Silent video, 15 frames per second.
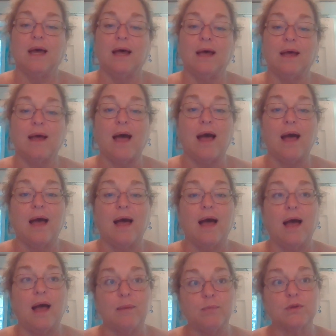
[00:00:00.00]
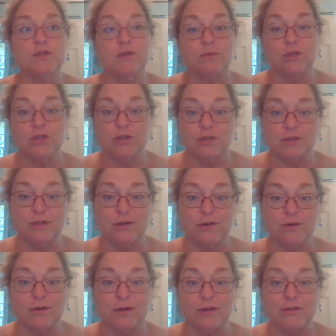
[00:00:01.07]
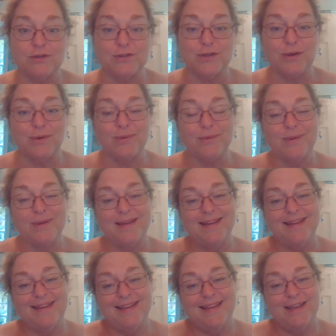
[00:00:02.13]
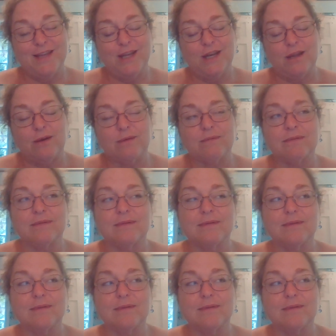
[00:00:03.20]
Uh, I'm also a Jersey girl, so you know,